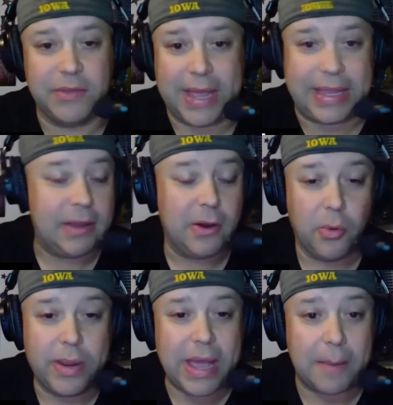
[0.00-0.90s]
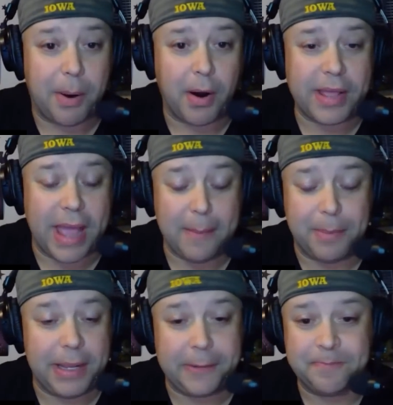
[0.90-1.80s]
like we got a party
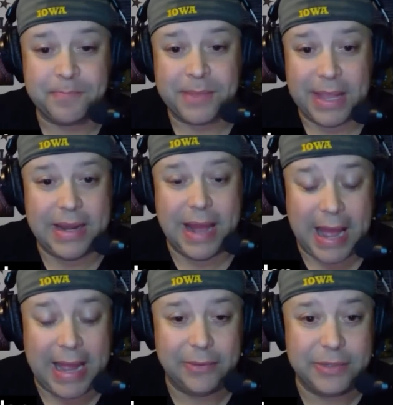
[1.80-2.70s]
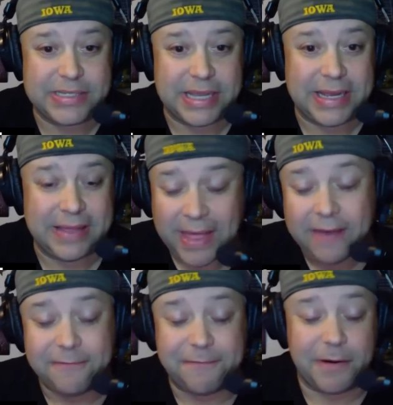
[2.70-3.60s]
happening in Iowa City. And
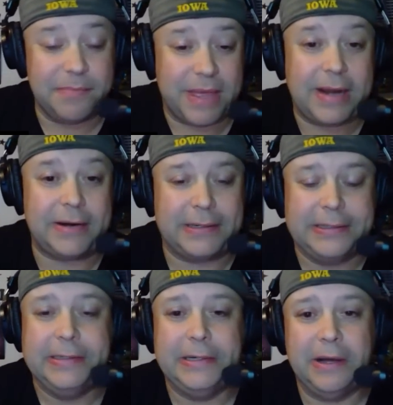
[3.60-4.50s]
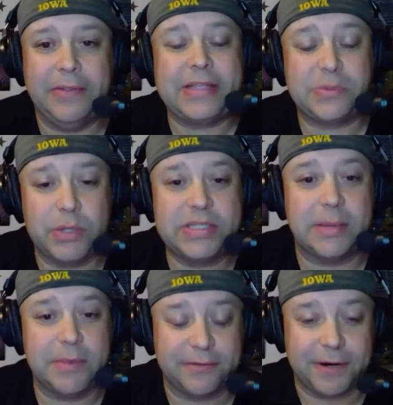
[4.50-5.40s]
then from there, well, that's when
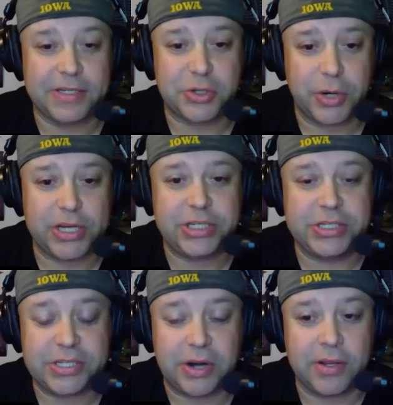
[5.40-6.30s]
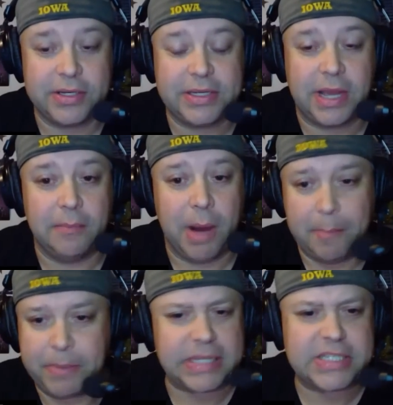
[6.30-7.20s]
some of the frustrations started to come up.
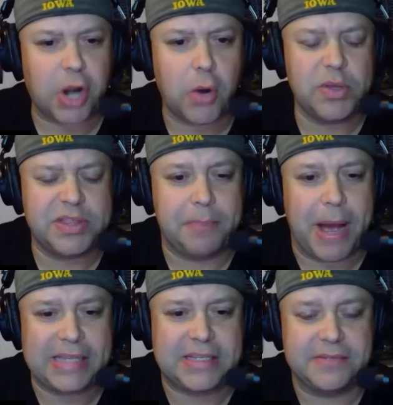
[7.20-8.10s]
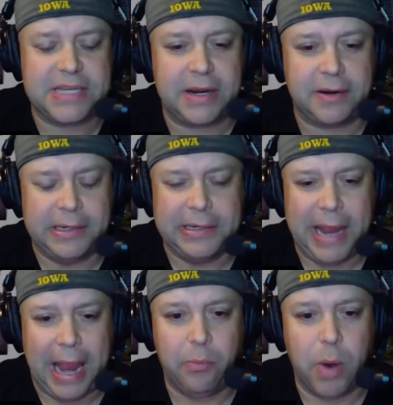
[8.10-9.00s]
But let's start with the positives here
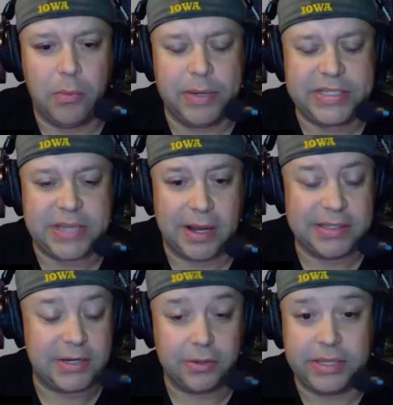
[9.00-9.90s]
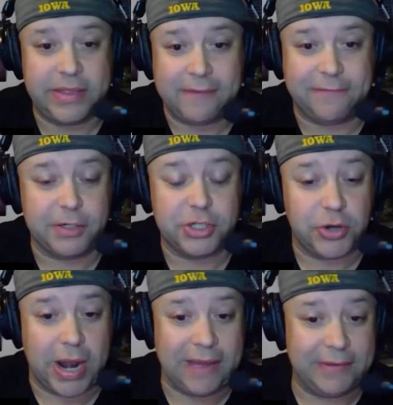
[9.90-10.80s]
and what we saw. And certainly that first
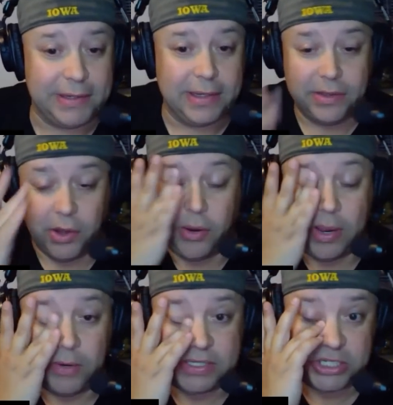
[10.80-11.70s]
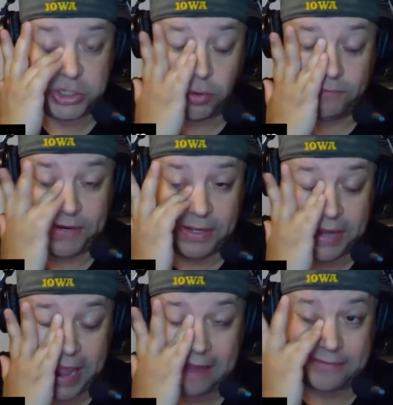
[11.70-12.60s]
drive, though it was a short
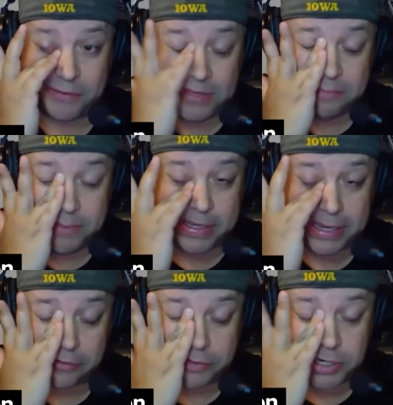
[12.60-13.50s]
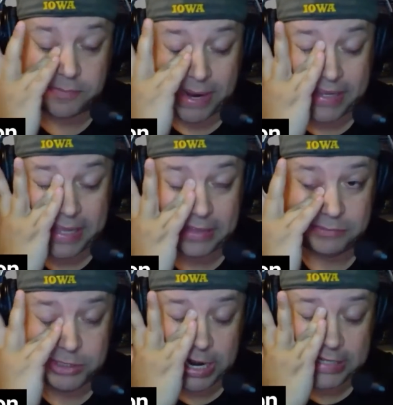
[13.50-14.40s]
field after the big kick return by
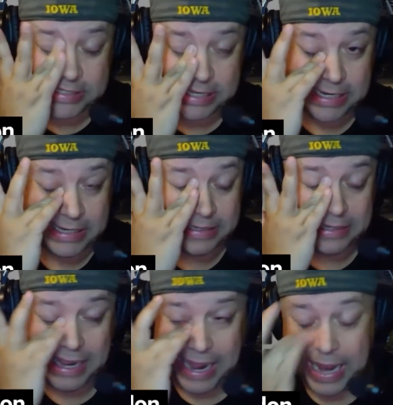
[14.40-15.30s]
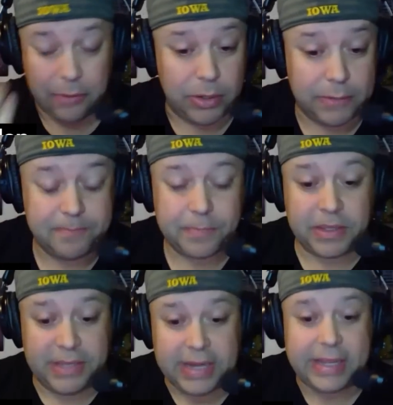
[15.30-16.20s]
Caleb Johnson, Iowa
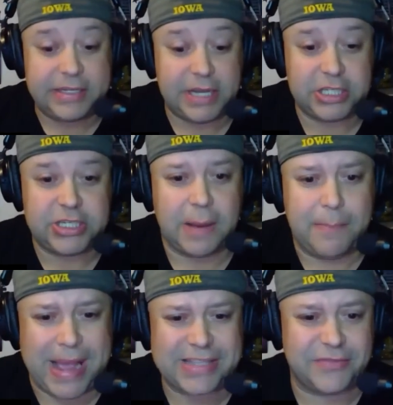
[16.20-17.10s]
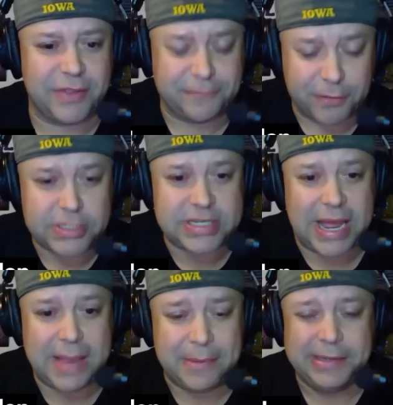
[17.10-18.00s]
getting a touchdown pass for the first
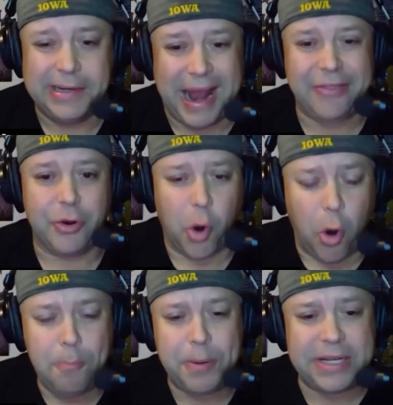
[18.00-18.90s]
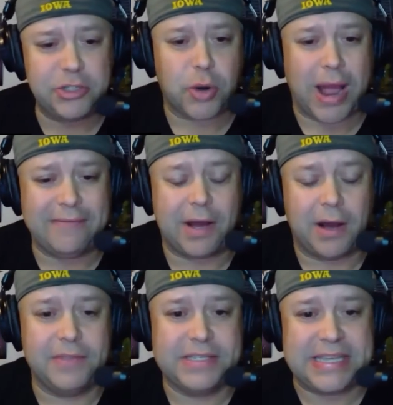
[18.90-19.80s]
time on their opening drive
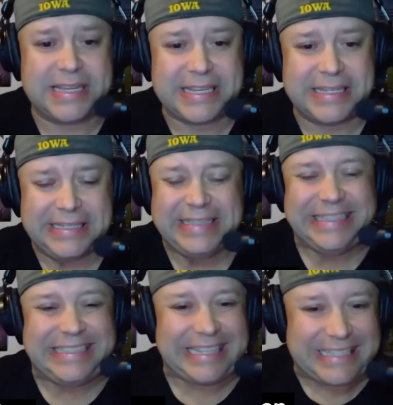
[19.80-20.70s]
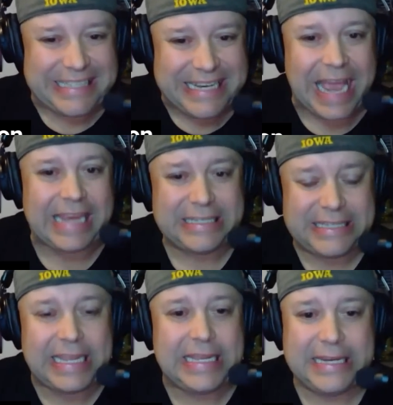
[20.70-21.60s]
of the season since
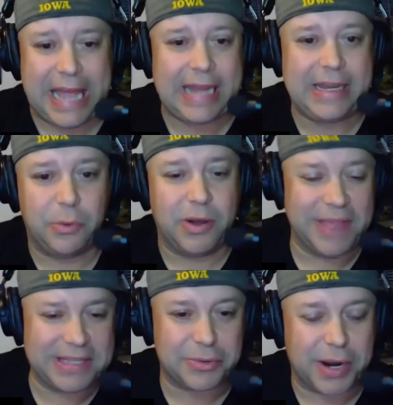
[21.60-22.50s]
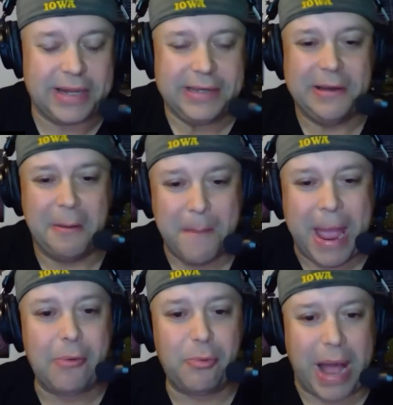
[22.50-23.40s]
1991. That's right.
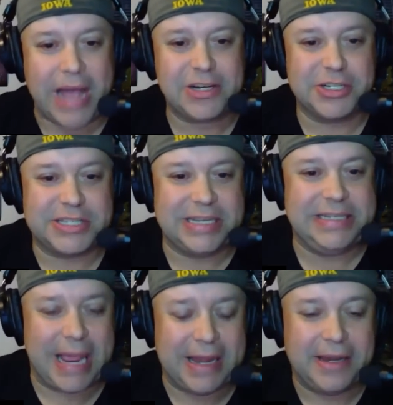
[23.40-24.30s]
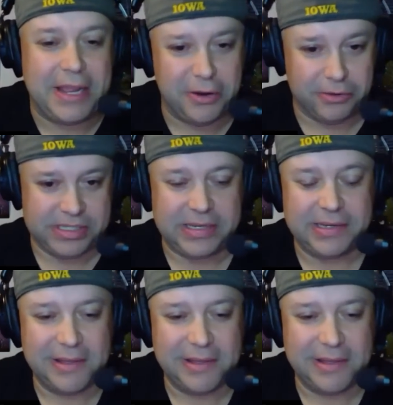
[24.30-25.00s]
Matt Rogers to Dayton Hughes.